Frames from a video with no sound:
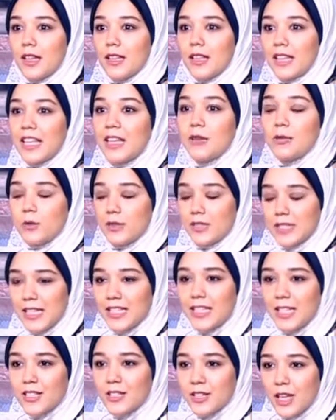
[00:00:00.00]

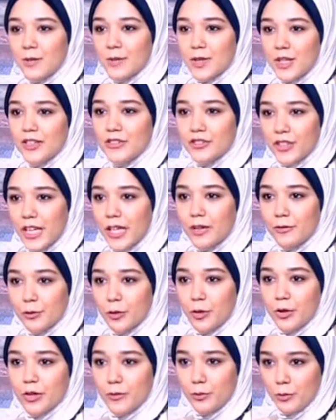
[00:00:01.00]
They did something real
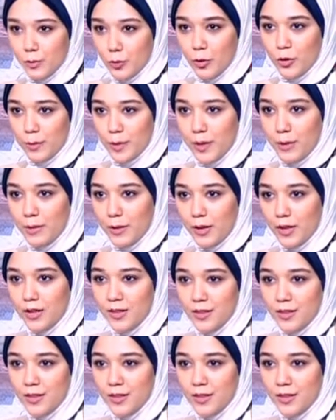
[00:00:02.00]
for people.